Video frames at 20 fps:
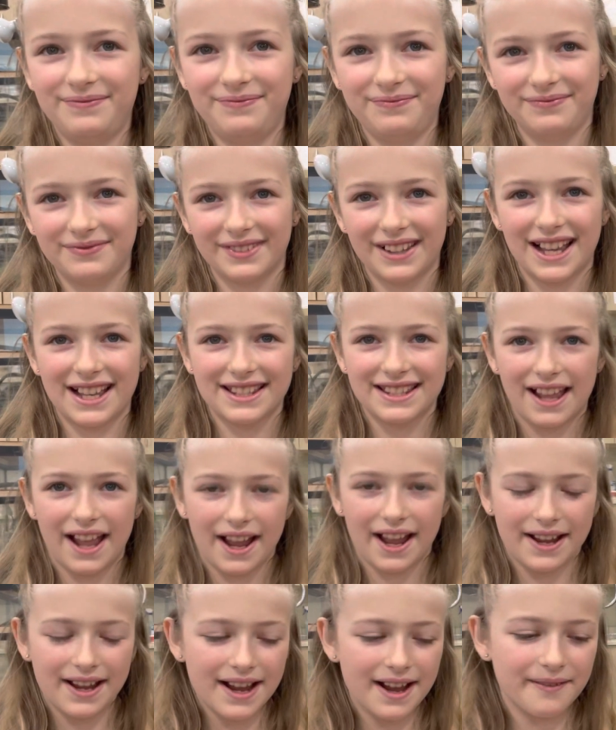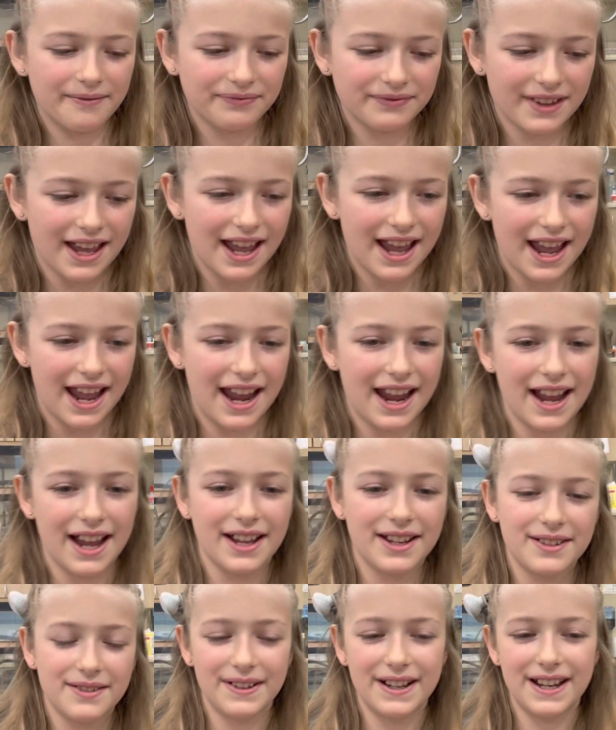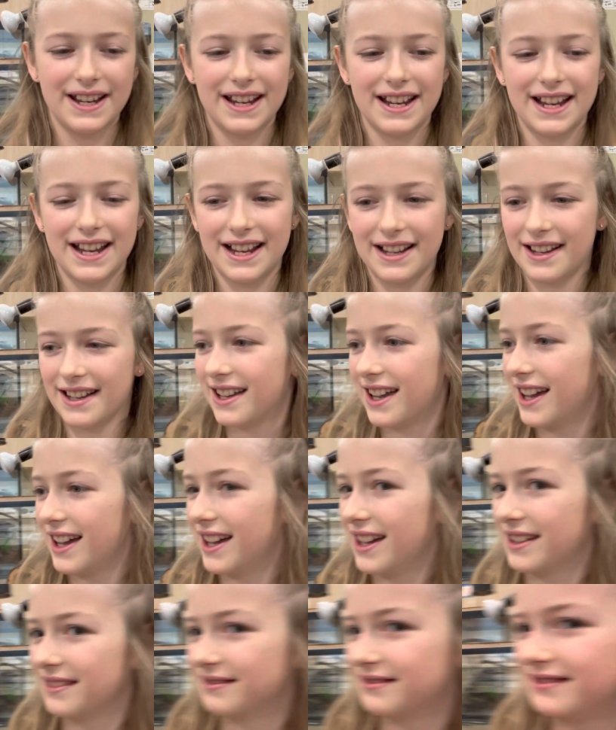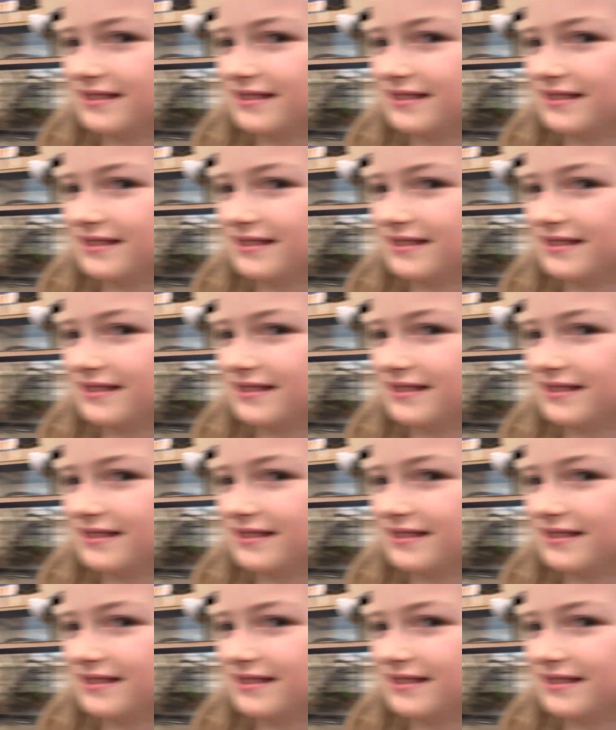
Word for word: last yeah, and we uh,